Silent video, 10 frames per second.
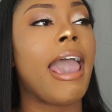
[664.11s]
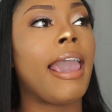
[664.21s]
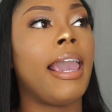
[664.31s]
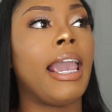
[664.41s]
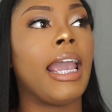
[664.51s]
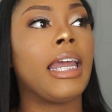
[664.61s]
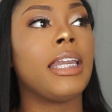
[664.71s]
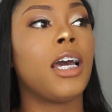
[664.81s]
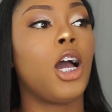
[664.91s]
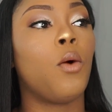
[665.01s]

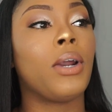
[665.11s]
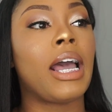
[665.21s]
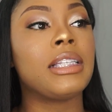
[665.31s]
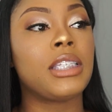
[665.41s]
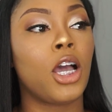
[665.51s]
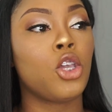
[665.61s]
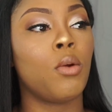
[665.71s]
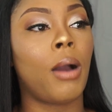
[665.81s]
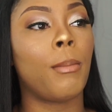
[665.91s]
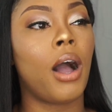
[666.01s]
And when I tell
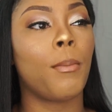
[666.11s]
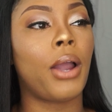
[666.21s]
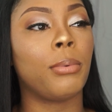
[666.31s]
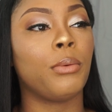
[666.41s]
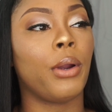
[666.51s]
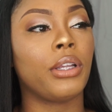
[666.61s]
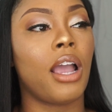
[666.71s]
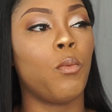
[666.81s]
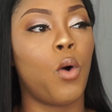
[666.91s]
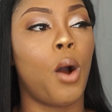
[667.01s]
you my mom probably worked
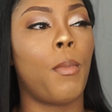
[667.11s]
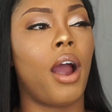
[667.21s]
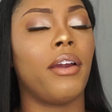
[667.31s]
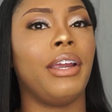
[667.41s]
at Walmart